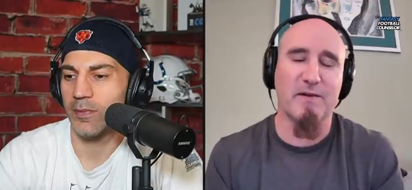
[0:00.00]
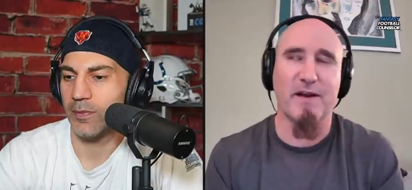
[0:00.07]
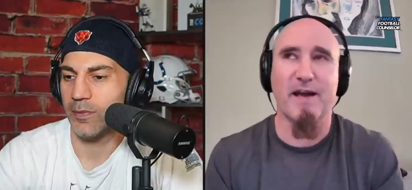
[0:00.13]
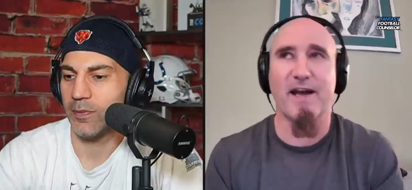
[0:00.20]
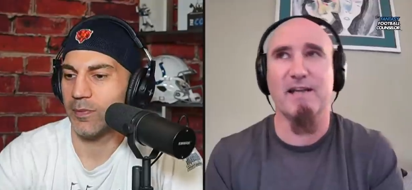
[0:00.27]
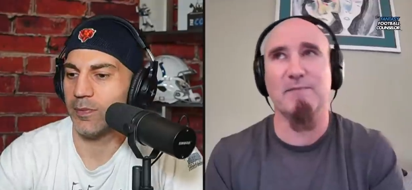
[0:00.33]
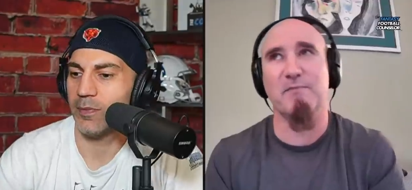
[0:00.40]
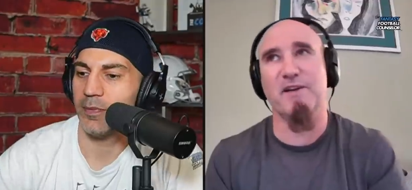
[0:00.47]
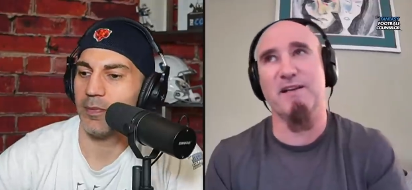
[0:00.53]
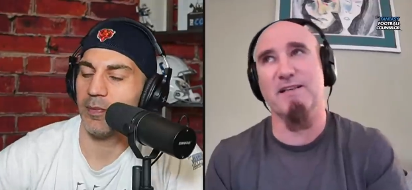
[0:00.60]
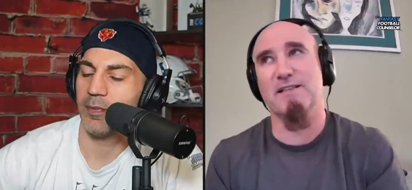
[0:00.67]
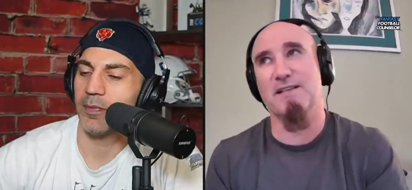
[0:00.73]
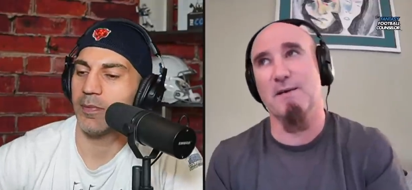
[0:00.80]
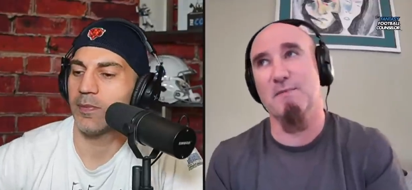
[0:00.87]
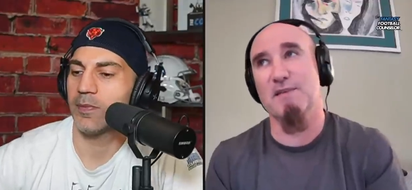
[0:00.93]
Speaker 1: guys. But in
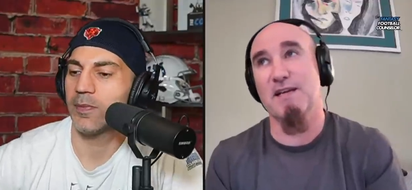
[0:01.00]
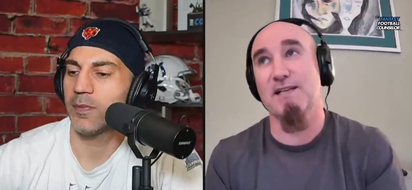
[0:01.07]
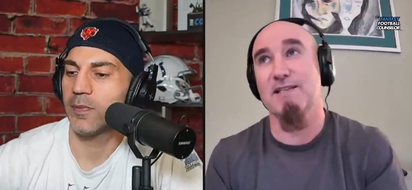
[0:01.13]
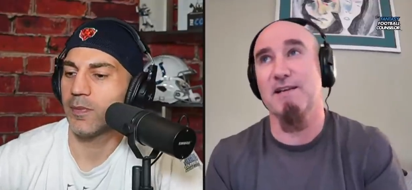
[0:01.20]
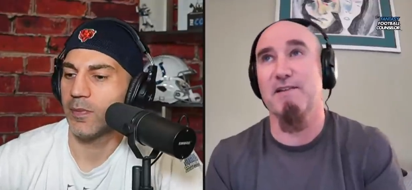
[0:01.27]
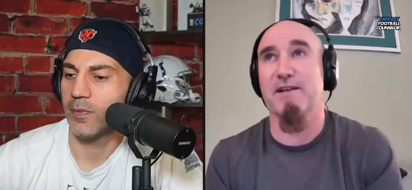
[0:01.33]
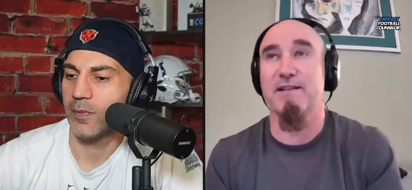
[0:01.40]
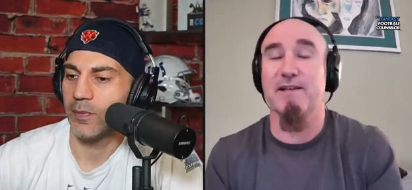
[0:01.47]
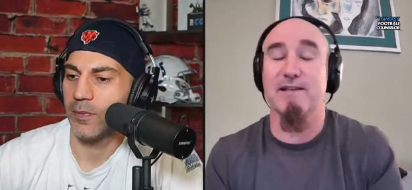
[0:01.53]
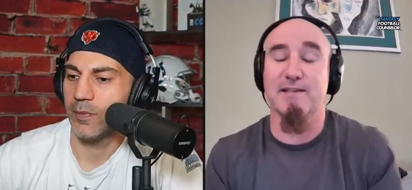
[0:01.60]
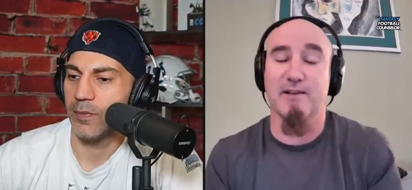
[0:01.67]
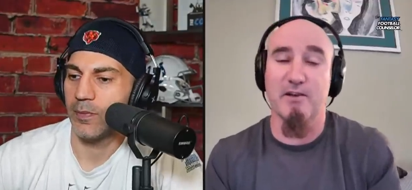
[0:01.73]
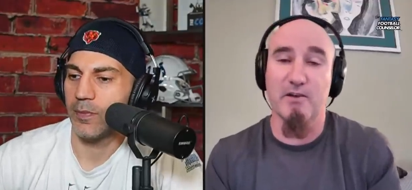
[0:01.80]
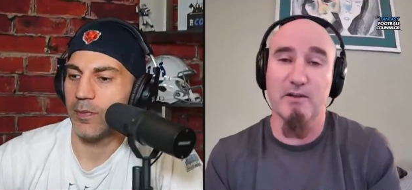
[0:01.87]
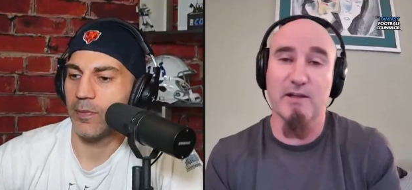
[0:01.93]
some sense, I think that's a
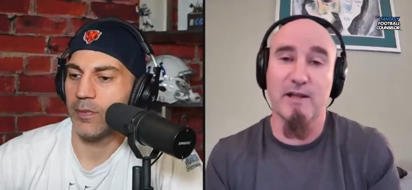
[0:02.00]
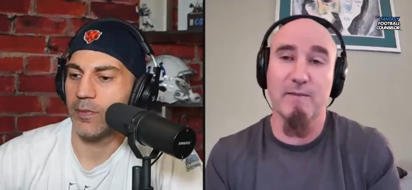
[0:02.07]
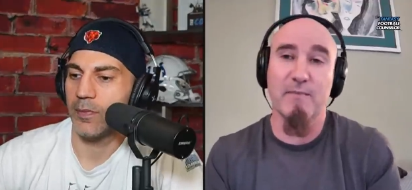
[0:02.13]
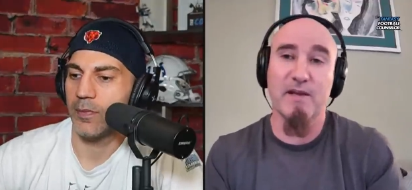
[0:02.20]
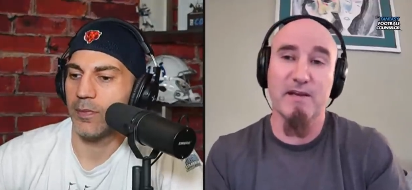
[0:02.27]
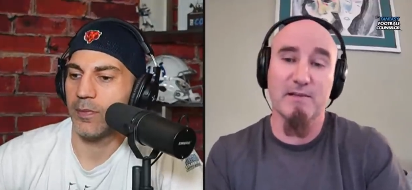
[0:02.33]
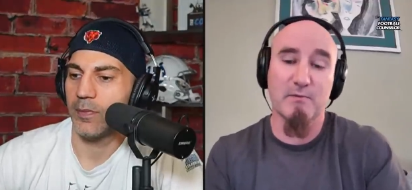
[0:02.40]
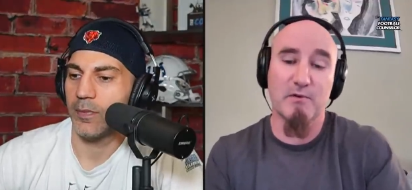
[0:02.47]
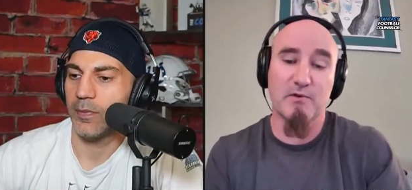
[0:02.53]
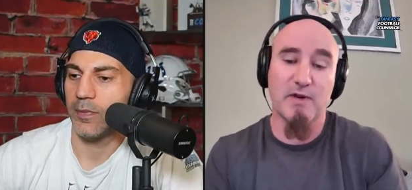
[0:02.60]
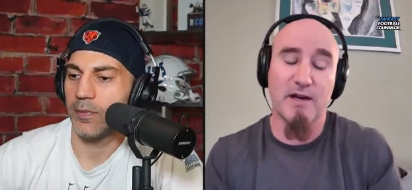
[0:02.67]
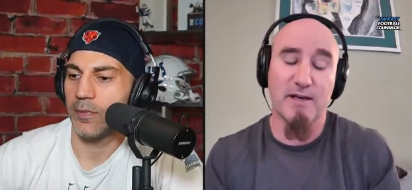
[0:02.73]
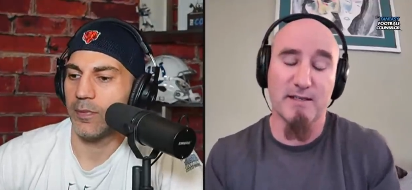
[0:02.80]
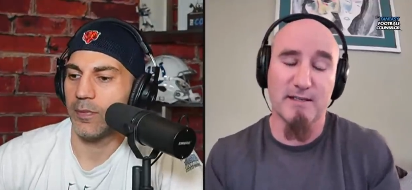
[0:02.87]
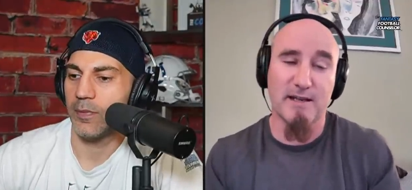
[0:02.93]
good thing because we're
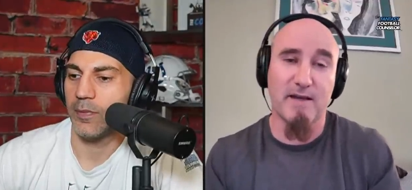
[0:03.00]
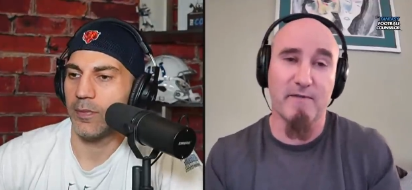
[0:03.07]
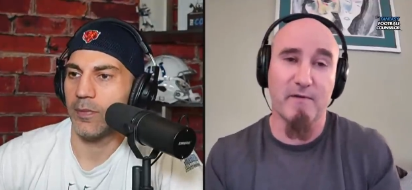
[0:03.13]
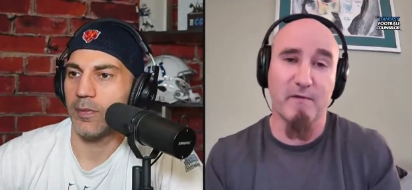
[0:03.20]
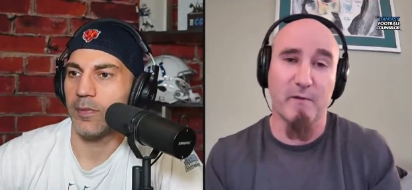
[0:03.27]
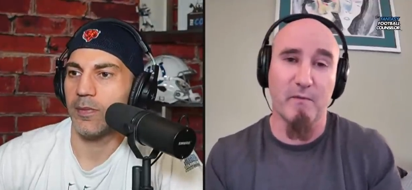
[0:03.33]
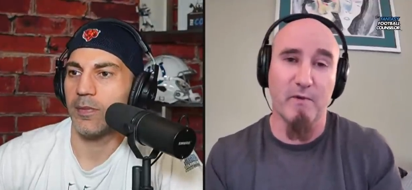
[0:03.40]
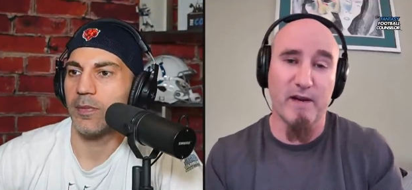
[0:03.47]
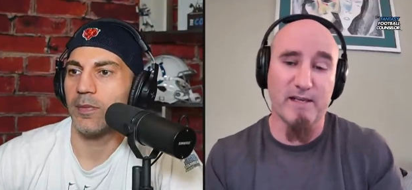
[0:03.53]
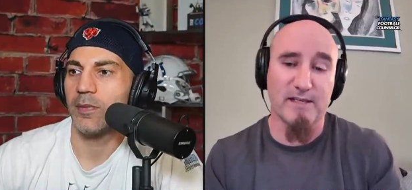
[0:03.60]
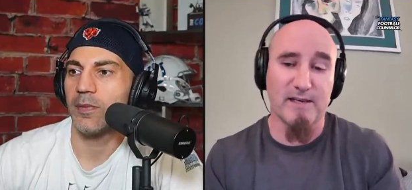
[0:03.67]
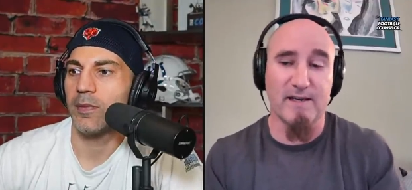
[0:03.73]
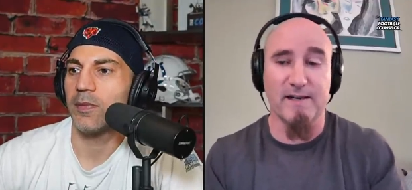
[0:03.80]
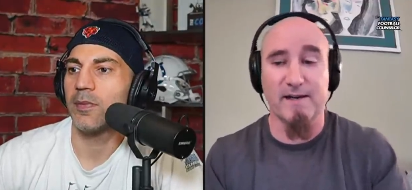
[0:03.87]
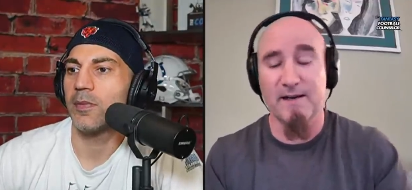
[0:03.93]
trying to save you from
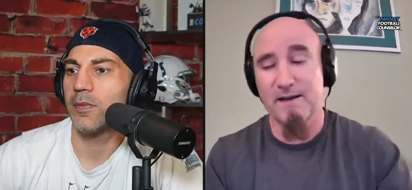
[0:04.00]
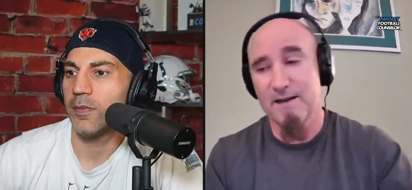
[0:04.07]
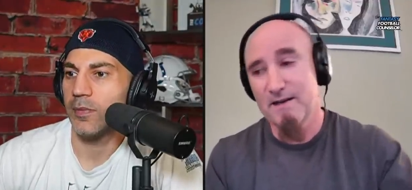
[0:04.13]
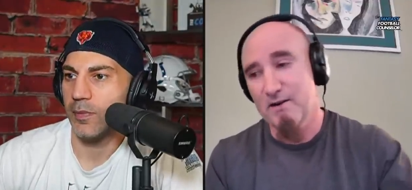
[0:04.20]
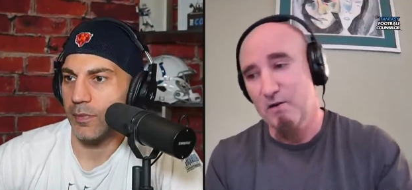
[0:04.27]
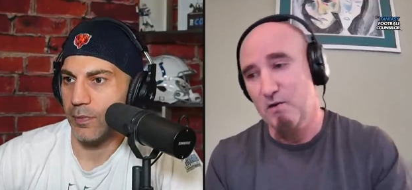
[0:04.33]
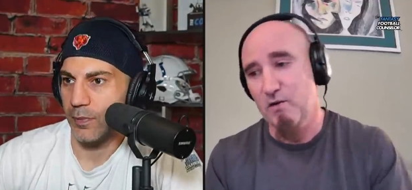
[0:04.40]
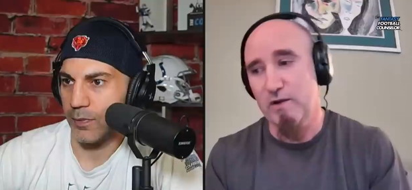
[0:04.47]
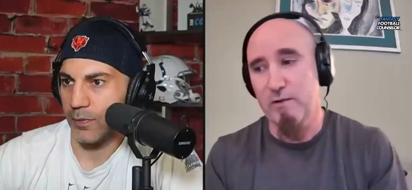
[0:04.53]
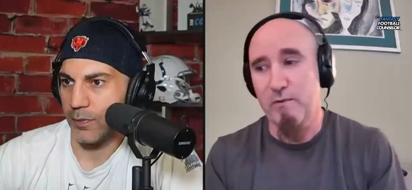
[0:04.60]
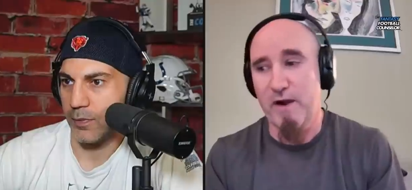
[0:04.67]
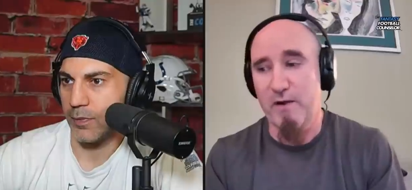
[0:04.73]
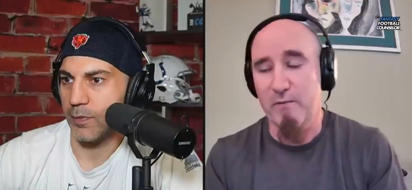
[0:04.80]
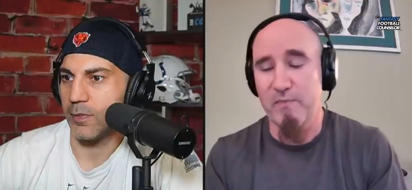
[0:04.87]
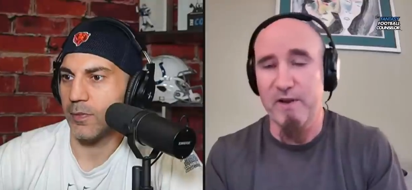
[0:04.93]
wasting early
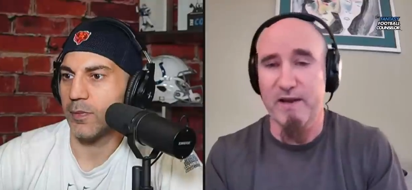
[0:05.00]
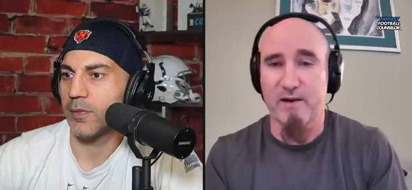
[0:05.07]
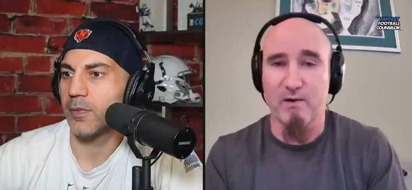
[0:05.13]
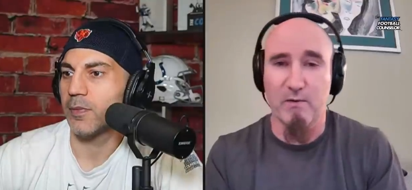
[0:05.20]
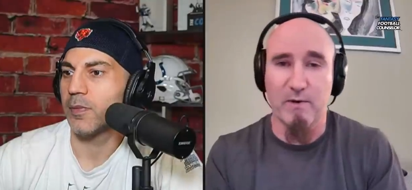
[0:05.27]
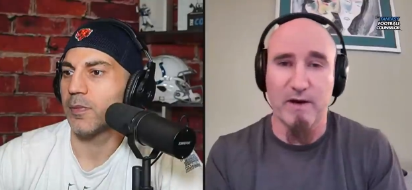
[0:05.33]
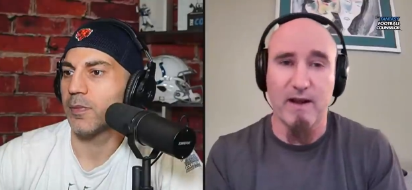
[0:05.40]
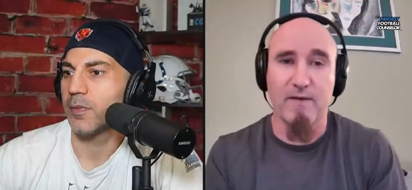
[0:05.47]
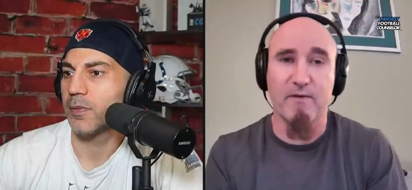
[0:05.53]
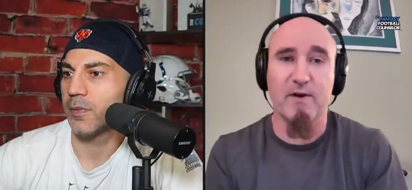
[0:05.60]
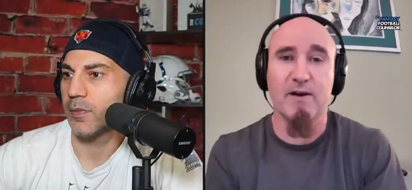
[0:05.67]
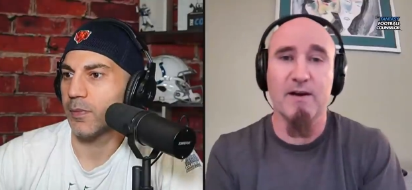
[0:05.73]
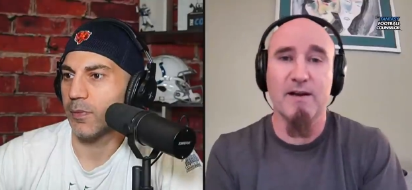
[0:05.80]
round pick or whatever.